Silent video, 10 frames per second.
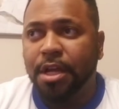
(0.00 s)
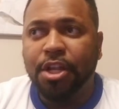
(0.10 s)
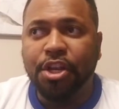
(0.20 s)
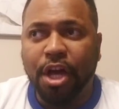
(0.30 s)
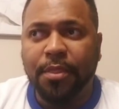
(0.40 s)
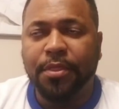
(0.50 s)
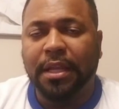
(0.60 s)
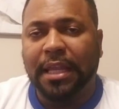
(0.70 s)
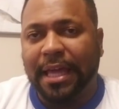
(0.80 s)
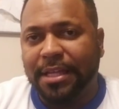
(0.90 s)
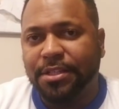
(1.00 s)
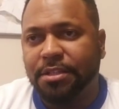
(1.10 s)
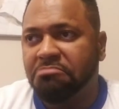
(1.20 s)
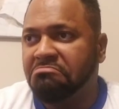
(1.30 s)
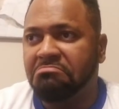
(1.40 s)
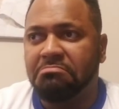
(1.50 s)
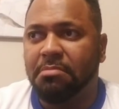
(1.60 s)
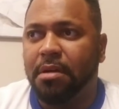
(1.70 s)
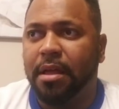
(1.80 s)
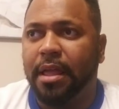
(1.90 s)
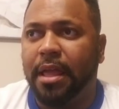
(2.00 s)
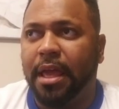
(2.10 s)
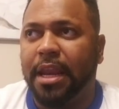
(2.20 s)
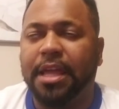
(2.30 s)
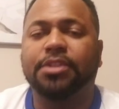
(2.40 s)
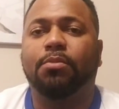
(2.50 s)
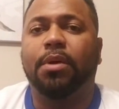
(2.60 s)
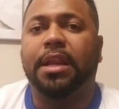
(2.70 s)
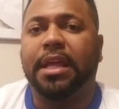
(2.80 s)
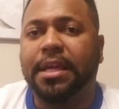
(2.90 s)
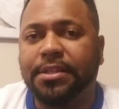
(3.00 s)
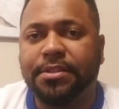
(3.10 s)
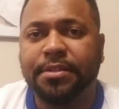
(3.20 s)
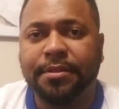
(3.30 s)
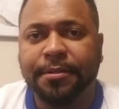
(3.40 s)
Nonetheless, it is what it is.